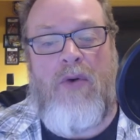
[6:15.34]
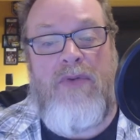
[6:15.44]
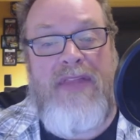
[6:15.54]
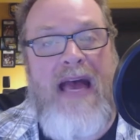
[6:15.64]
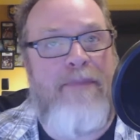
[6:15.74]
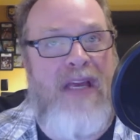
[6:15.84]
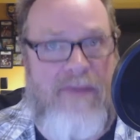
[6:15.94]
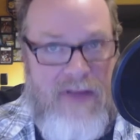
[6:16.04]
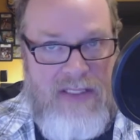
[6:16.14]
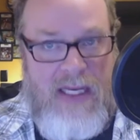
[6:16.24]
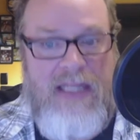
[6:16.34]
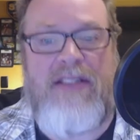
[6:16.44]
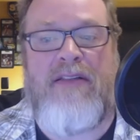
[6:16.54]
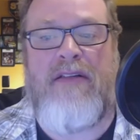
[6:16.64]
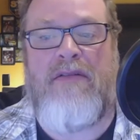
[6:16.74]
So that benefits
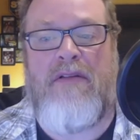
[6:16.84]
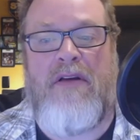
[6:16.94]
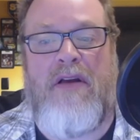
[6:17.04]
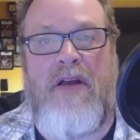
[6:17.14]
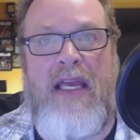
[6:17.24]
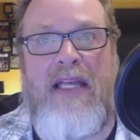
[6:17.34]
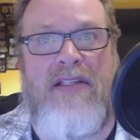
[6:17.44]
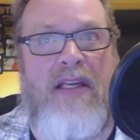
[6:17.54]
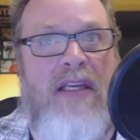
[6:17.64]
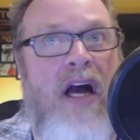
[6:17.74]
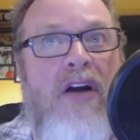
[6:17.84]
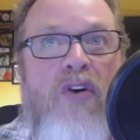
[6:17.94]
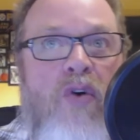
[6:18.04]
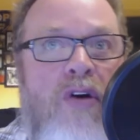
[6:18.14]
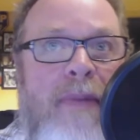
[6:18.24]
us. It's a
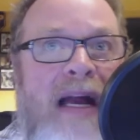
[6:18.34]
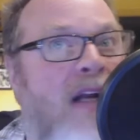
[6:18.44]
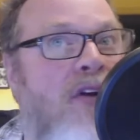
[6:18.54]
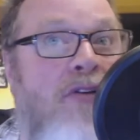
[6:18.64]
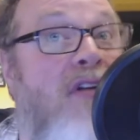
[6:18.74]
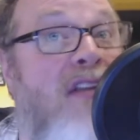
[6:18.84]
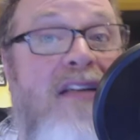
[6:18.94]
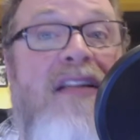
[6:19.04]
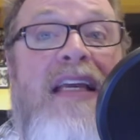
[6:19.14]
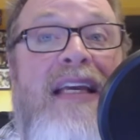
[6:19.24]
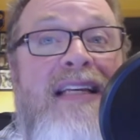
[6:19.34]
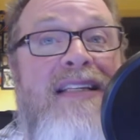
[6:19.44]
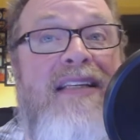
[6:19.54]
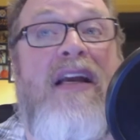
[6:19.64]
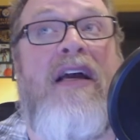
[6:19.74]
young quarterback who
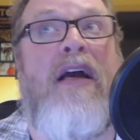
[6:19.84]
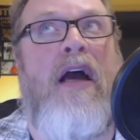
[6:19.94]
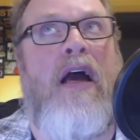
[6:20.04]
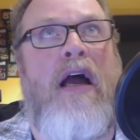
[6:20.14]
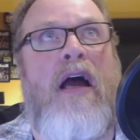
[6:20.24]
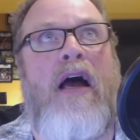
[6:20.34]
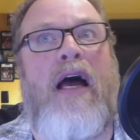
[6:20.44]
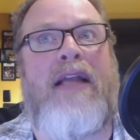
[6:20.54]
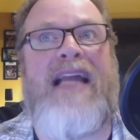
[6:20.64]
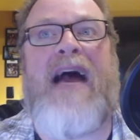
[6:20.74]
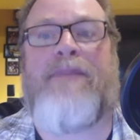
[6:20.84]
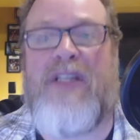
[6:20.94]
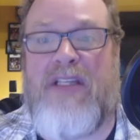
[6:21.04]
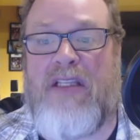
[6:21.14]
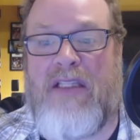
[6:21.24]
clearly isn't
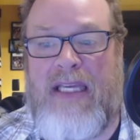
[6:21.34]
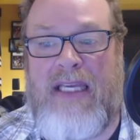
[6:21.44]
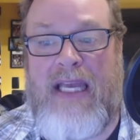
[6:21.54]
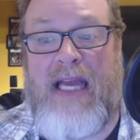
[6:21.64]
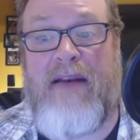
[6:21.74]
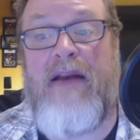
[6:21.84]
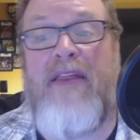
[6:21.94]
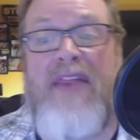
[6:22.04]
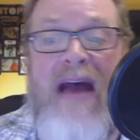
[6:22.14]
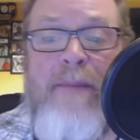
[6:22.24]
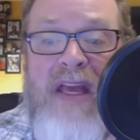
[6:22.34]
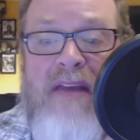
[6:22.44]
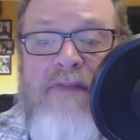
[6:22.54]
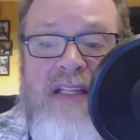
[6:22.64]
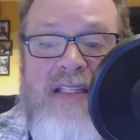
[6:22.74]
adapted to the league yet.
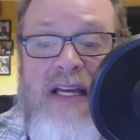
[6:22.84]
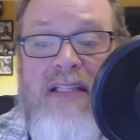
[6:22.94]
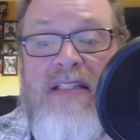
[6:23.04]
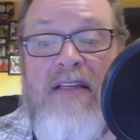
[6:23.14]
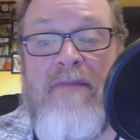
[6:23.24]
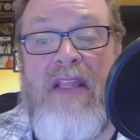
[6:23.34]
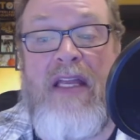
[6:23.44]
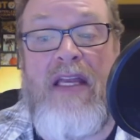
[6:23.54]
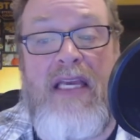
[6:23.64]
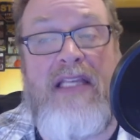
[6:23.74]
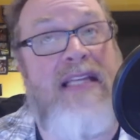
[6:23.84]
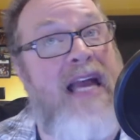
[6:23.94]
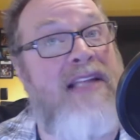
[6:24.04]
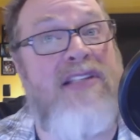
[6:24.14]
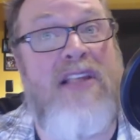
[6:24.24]
That benefits us.
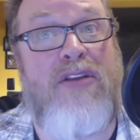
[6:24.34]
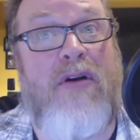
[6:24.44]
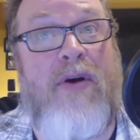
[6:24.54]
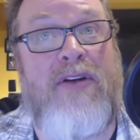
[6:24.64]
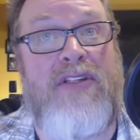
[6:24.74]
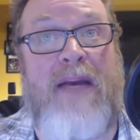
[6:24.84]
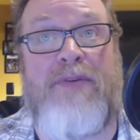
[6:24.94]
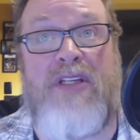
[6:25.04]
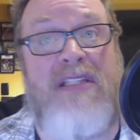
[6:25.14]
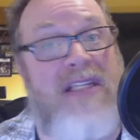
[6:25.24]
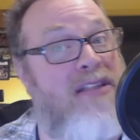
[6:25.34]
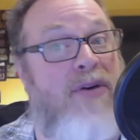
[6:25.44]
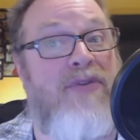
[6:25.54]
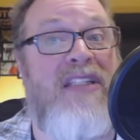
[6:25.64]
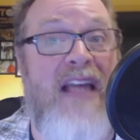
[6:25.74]
He tends to throw interceptions.
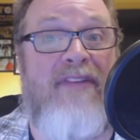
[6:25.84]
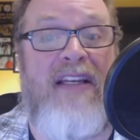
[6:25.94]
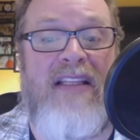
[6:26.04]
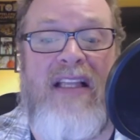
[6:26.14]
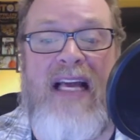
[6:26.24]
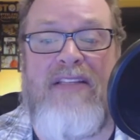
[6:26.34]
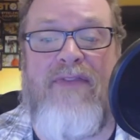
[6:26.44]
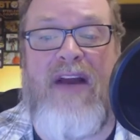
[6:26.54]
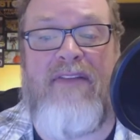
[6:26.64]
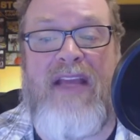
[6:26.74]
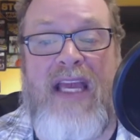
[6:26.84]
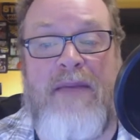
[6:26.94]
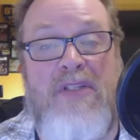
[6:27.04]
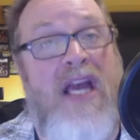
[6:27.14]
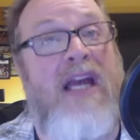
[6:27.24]
He's thrown 7 in the last 5
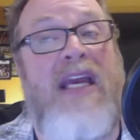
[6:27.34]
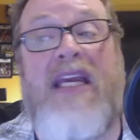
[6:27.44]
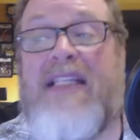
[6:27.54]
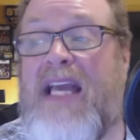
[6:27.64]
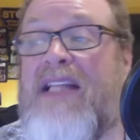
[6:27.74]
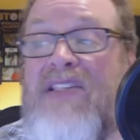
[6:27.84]
games. He